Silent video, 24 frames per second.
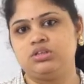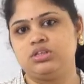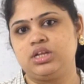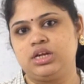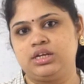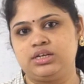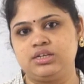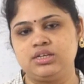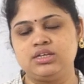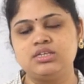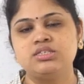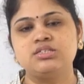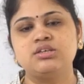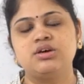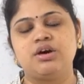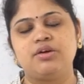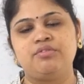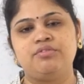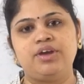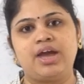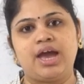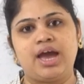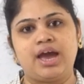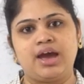That is,
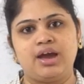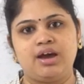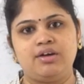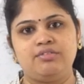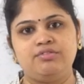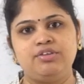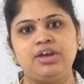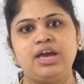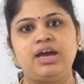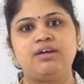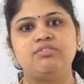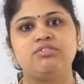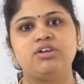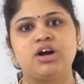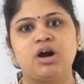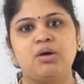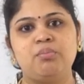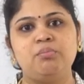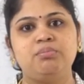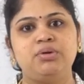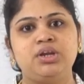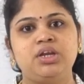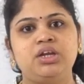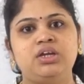we have
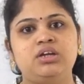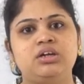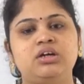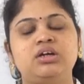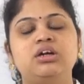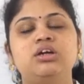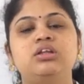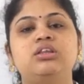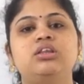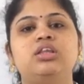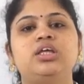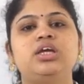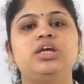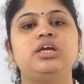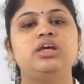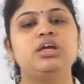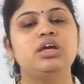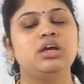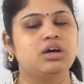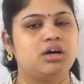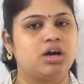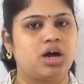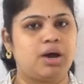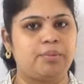completed
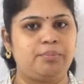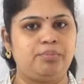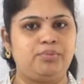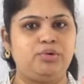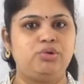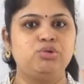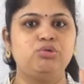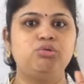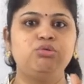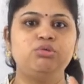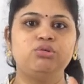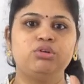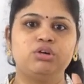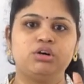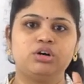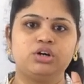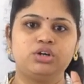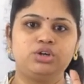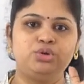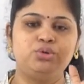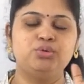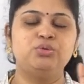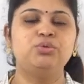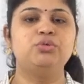the up
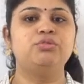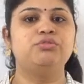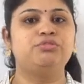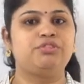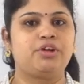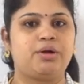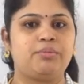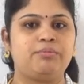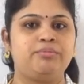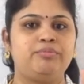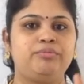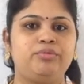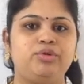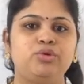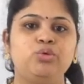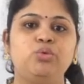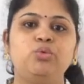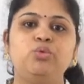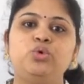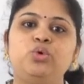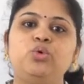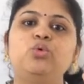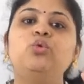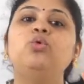to two
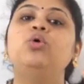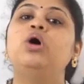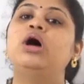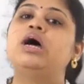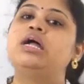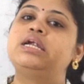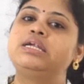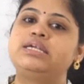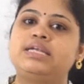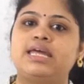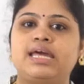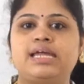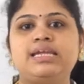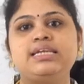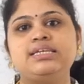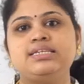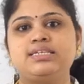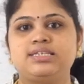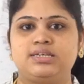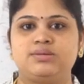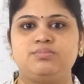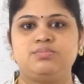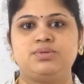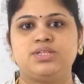to 10
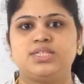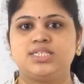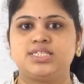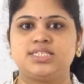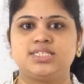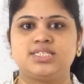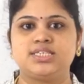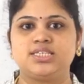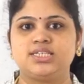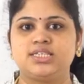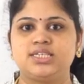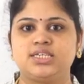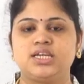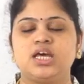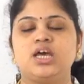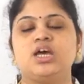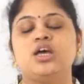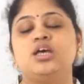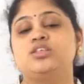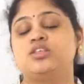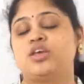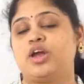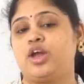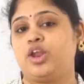tables, isn't it?
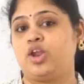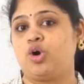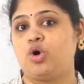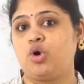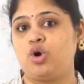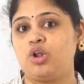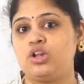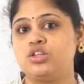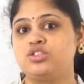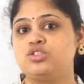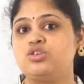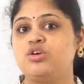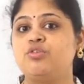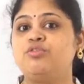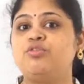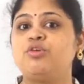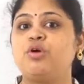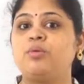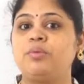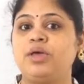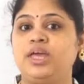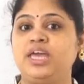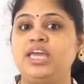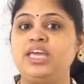So, and also
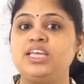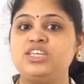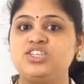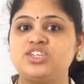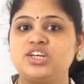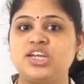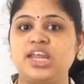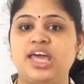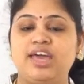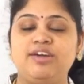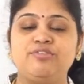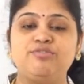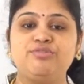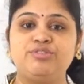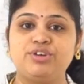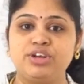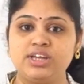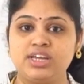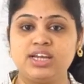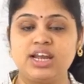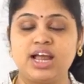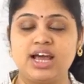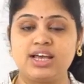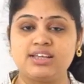from each and
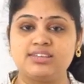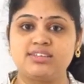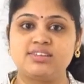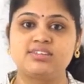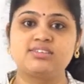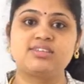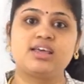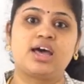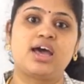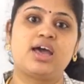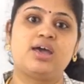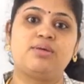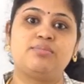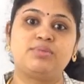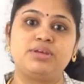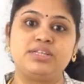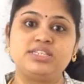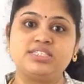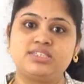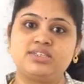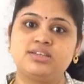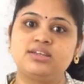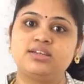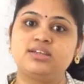every classes, I am
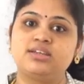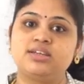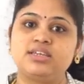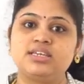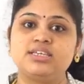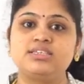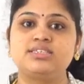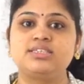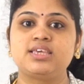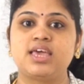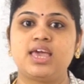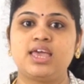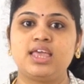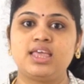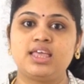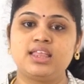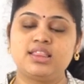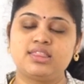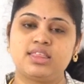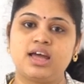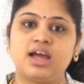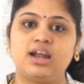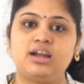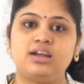instantly
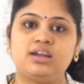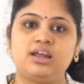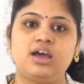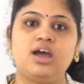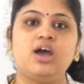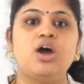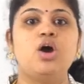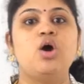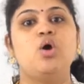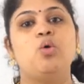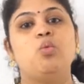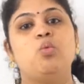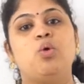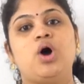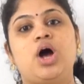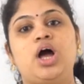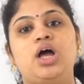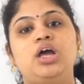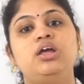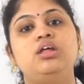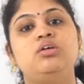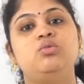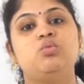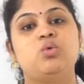saying that
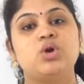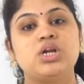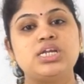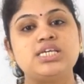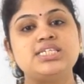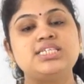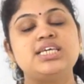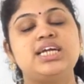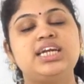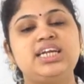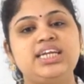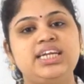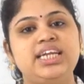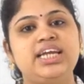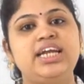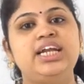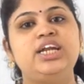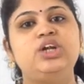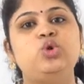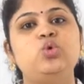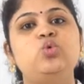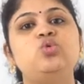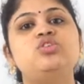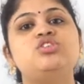why, what is that
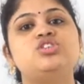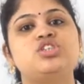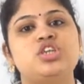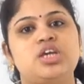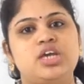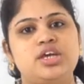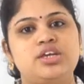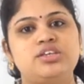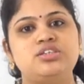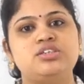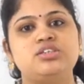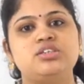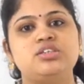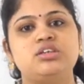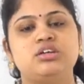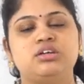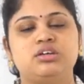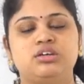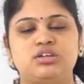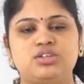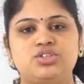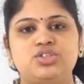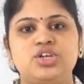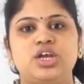need to change
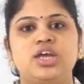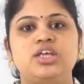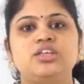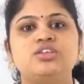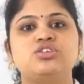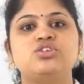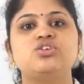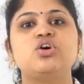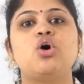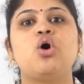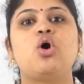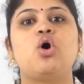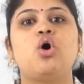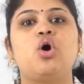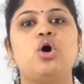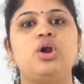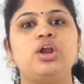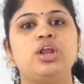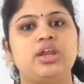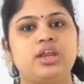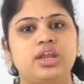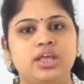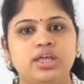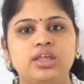the
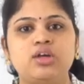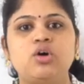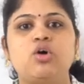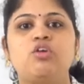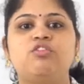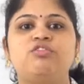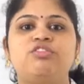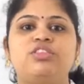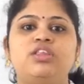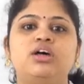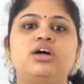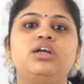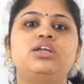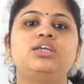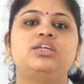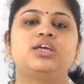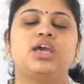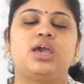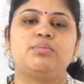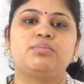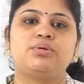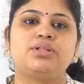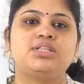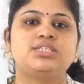ordering of the
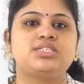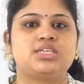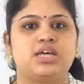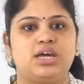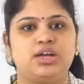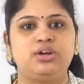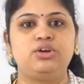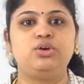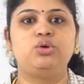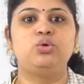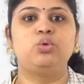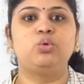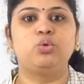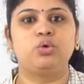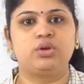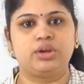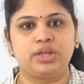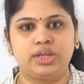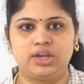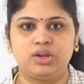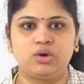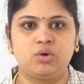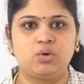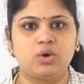tables and to read.